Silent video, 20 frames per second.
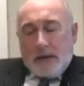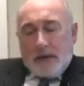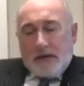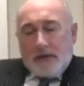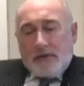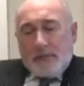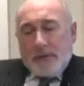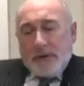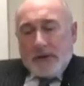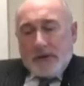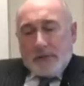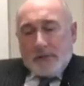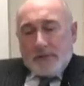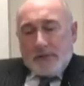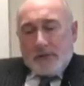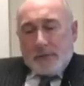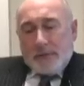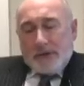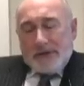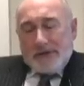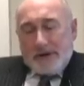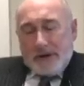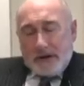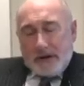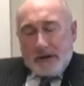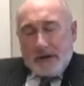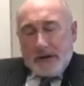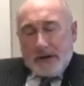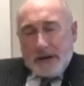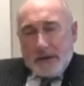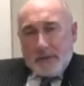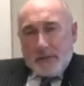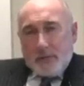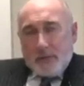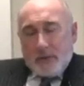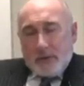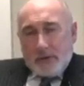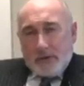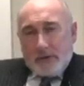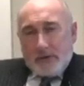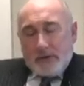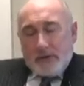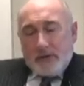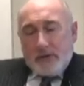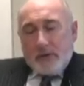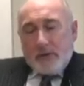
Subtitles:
This becomes particularly important